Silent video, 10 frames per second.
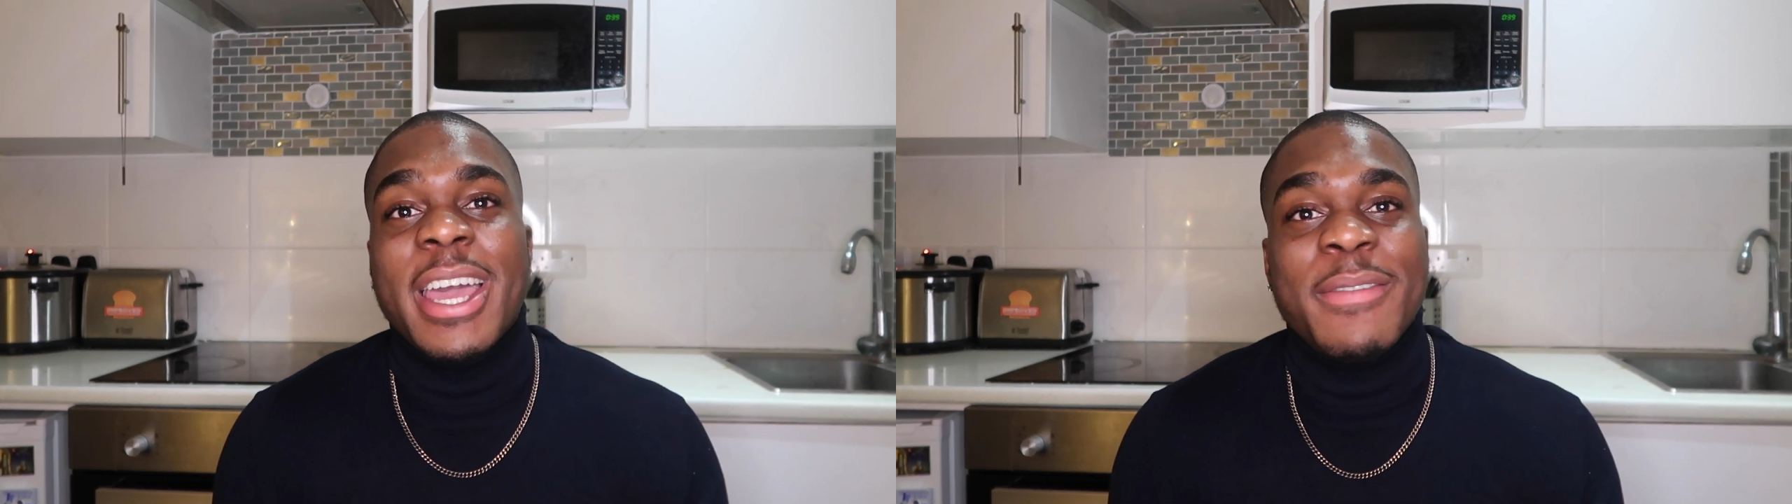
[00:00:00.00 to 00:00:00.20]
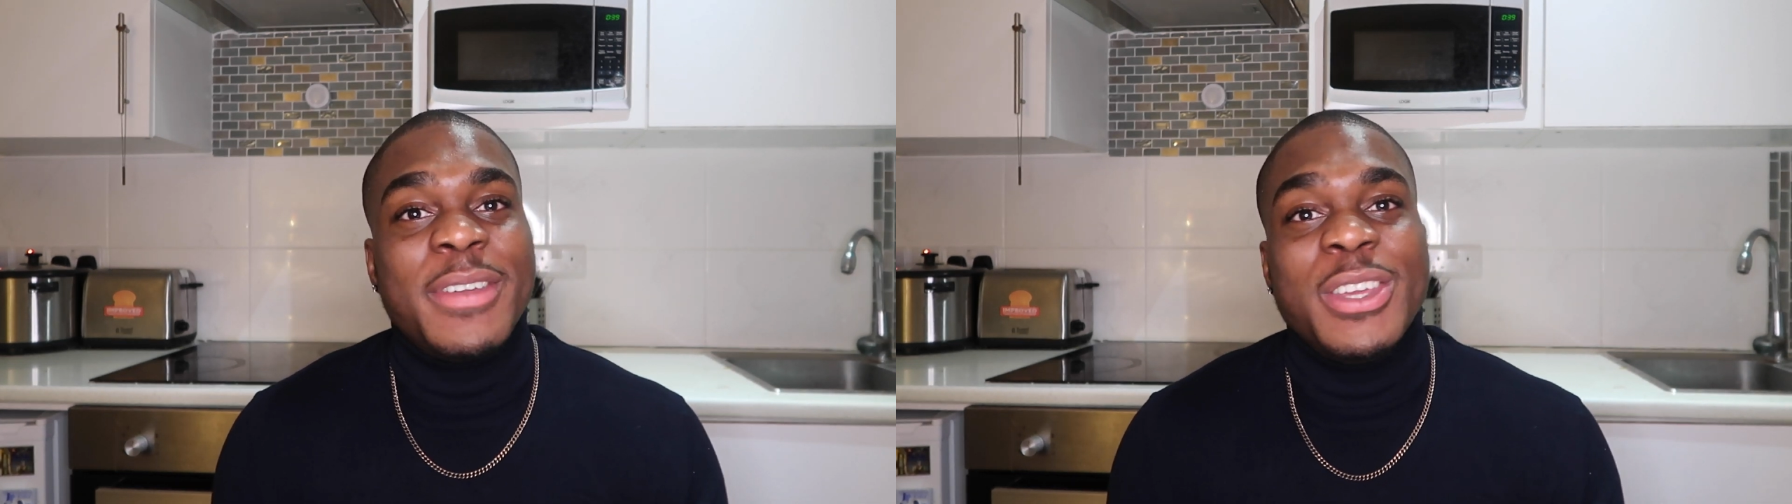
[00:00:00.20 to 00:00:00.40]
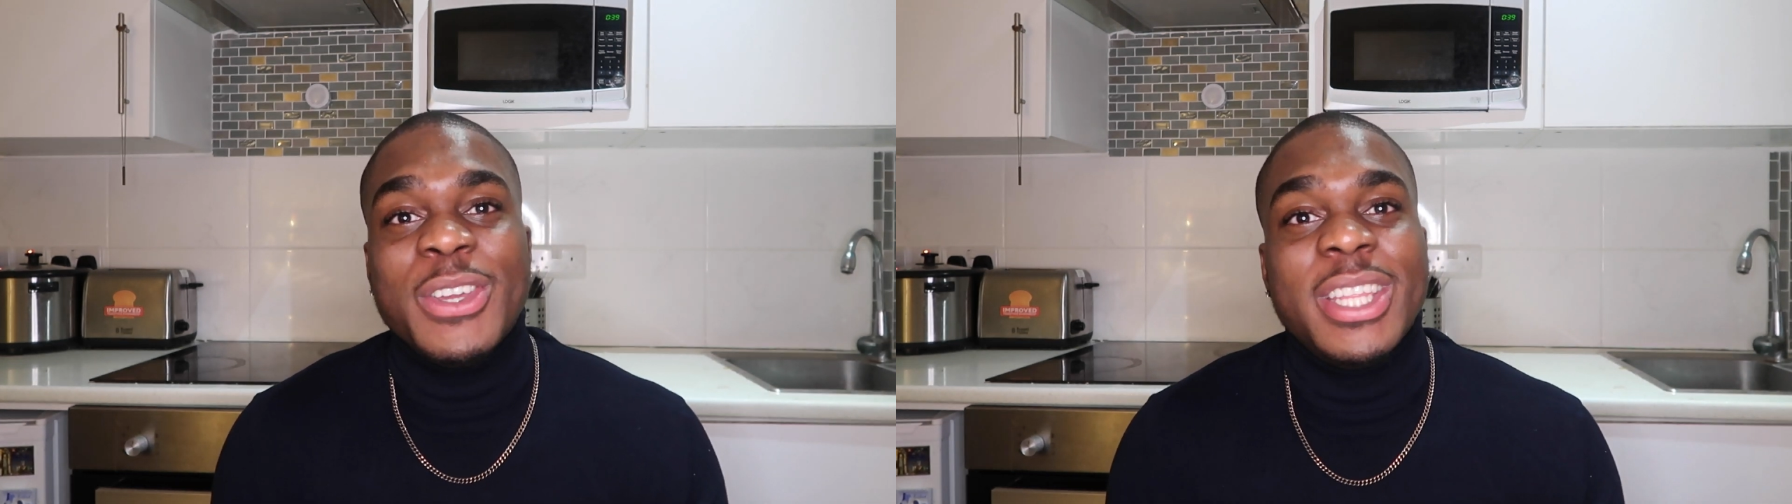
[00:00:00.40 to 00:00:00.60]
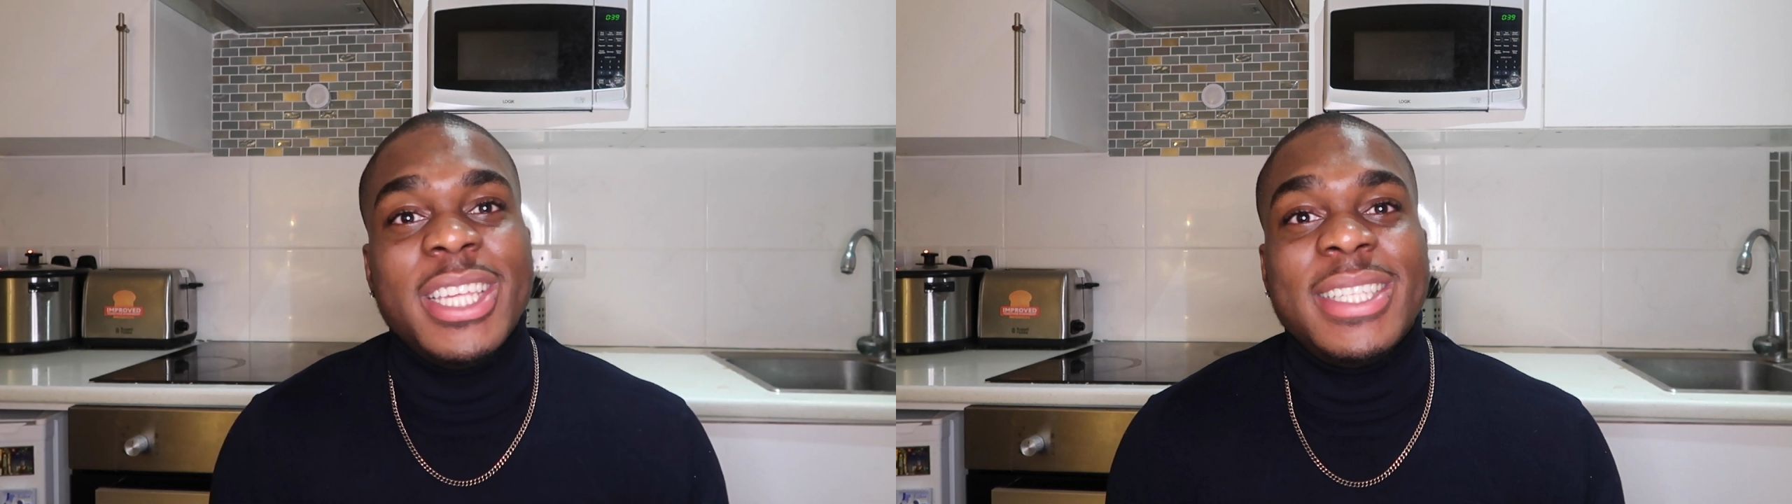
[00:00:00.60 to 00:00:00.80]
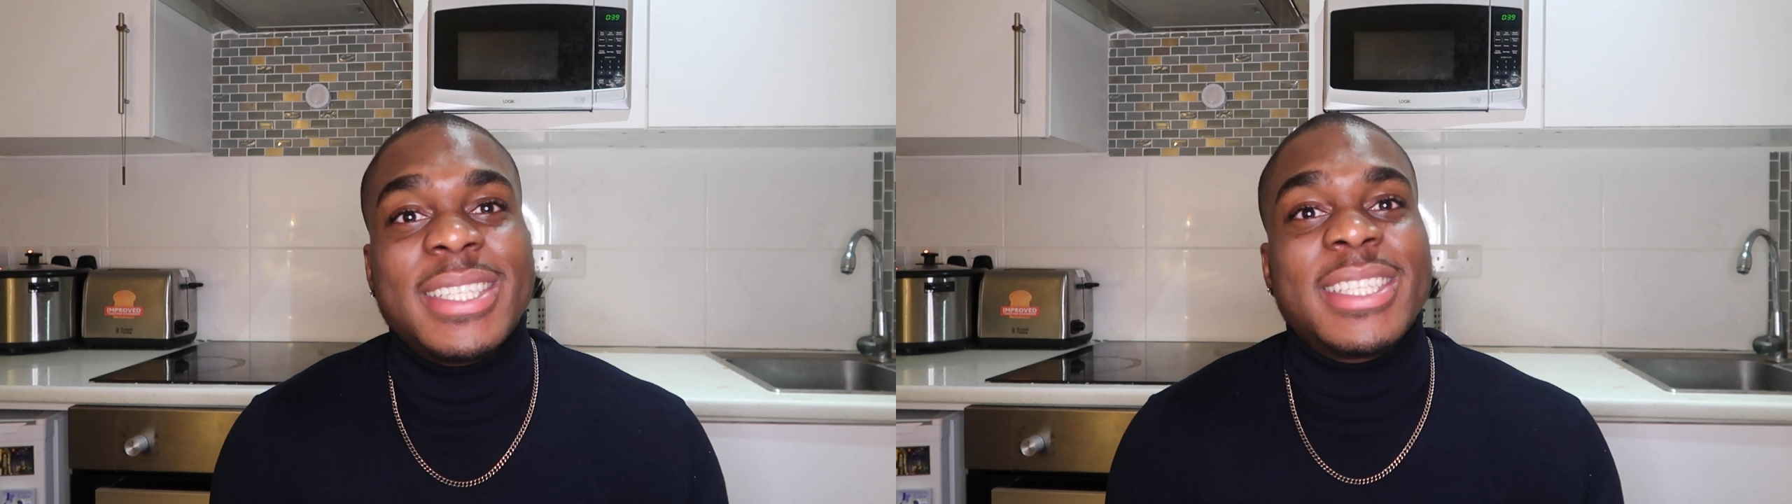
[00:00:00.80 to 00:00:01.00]
heavy
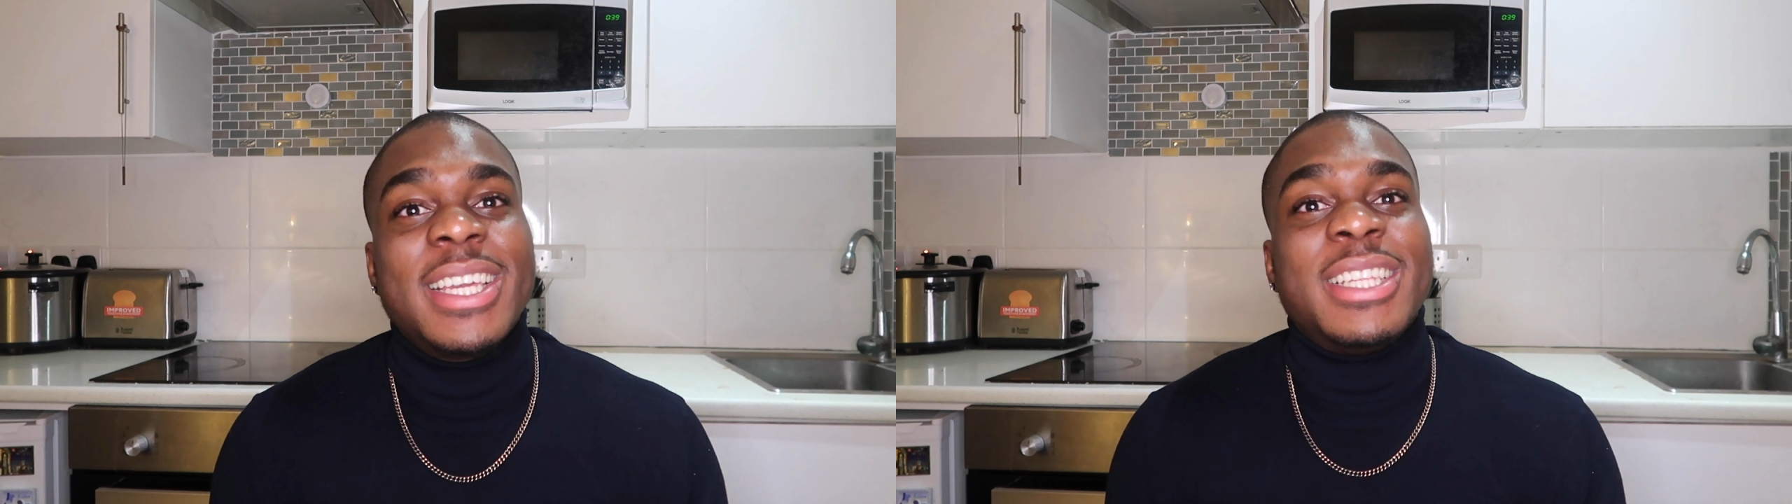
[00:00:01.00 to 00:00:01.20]
unis,